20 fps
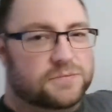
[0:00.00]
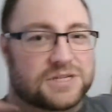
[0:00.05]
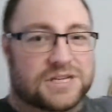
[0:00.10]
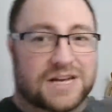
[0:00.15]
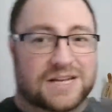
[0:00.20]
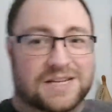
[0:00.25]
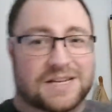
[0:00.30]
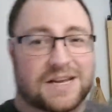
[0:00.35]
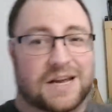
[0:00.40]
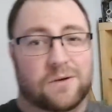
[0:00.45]
if
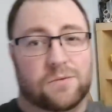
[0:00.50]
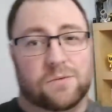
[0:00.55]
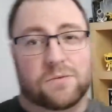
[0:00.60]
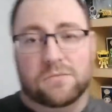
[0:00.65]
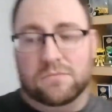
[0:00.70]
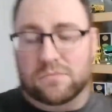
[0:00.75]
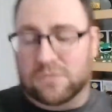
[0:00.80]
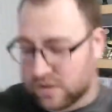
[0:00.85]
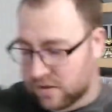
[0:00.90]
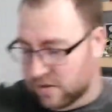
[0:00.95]
I'm sat
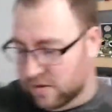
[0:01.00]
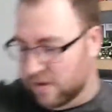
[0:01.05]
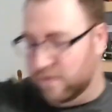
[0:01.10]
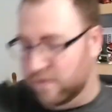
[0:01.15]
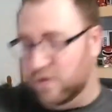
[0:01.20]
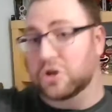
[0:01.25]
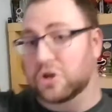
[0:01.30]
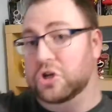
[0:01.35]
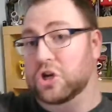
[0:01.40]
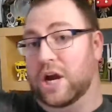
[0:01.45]
down,
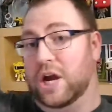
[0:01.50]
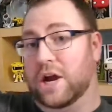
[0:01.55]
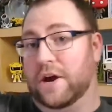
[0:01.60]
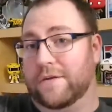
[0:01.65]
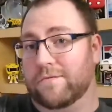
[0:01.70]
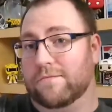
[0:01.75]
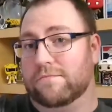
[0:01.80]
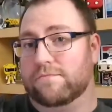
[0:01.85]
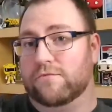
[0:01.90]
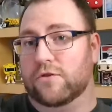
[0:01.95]
I've got a
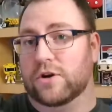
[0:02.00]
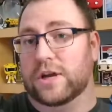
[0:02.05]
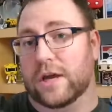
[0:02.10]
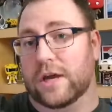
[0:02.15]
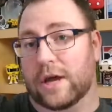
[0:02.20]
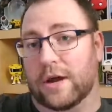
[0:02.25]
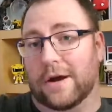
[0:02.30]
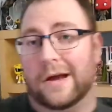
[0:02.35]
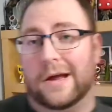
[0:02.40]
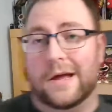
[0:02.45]
chair
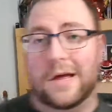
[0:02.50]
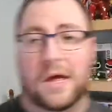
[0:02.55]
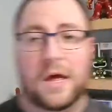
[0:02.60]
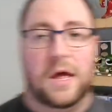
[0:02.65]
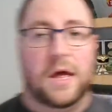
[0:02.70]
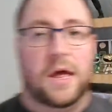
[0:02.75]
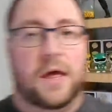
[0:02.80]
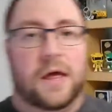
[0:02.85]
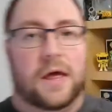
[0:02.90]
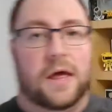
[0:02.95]
right here.
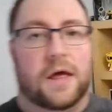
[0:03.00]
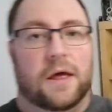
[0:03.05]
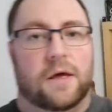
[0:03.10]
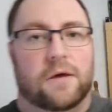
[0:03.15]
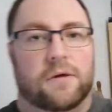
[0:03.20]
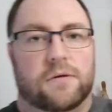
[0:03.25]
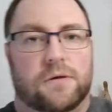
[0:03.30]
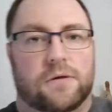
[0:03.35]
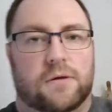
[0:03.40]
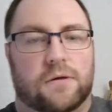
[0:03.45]

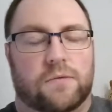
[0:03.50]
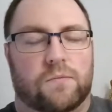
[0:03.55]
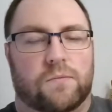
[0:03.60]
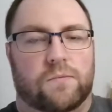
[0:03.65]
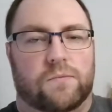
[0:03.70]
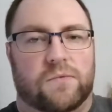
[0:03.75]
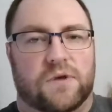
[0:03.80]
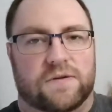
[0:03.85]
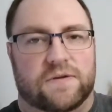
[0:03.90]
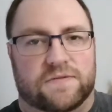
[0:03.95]

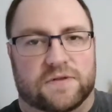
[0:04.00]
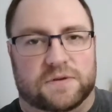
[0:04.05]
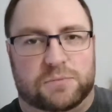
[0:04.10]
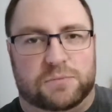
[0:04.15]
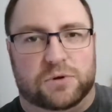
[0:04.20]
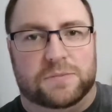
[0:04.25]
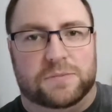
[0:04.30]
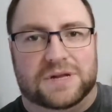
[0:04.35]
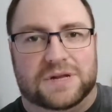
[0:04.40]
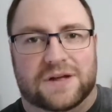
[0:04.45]

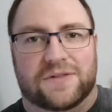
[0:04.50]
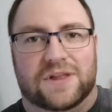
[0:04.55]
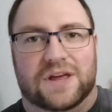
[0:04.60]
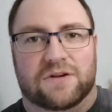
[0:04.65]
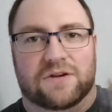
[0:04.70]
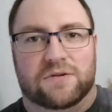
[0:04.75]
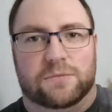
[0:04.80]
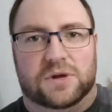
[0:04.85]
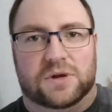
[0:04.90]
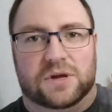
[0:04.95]
If I put him
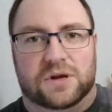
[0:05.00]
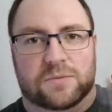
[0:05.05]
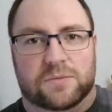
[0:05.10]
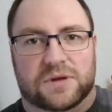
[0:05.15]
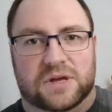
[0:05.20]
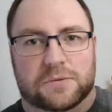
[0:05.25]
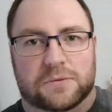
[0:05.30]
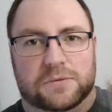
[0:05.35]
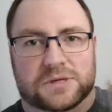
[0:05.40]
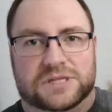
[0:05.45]
down there, I'm
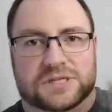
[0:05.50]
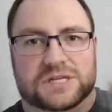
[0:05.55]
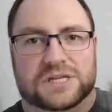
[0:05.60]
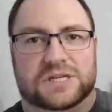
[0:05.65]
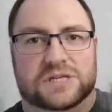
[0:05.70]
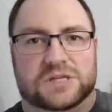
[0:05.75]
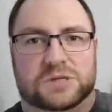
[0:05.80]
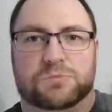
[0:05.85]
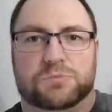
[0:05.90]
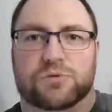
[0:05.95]
going to be able
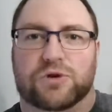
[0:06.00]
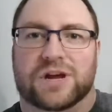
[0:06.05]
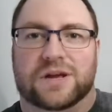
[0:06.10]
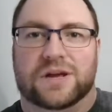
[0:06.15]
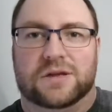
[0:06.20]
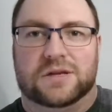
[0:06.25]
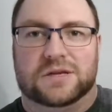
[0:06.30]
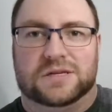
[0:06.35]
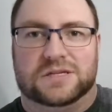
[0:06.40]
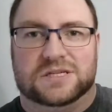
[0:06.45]
to see the
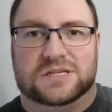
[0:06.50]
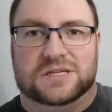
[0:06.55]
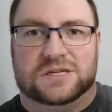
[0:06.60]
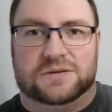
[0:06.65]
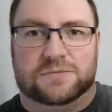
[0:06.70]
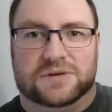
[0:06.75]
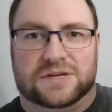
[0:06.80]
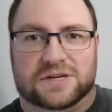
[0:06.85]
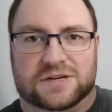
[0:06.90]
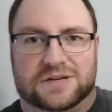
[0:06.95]
spring
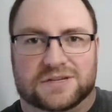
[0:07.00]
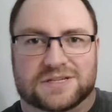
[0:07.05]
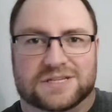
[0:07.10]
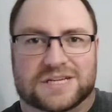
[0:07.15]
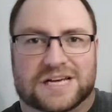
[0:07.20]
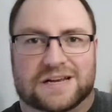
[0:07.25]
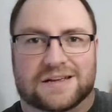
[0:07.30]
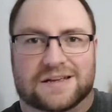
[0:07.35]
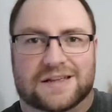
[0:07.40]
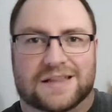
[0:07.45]
because he's going to be
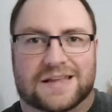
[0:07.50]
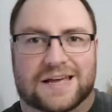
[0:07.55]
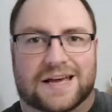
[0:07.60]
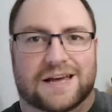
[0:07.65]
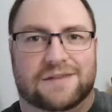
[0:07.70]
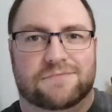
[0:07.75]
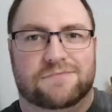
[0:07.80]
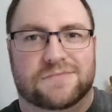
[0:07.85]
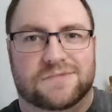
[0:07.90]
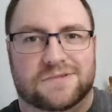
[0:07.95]
kind of sat
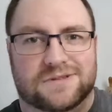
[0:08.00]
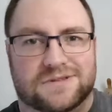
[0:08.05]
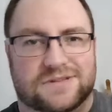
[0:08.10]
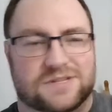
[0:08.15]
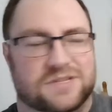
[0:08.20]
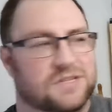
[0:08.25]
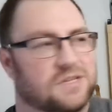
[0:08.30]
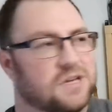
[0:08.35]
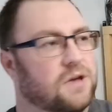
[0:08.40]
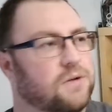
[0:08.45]
like that.
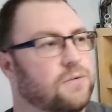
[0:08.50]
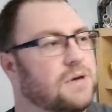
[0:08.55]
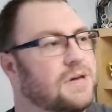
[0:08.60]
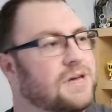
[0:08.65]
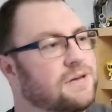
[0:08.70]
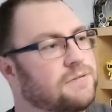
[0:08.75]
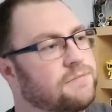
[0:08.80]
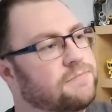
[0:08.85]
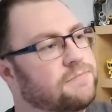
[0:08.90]
So,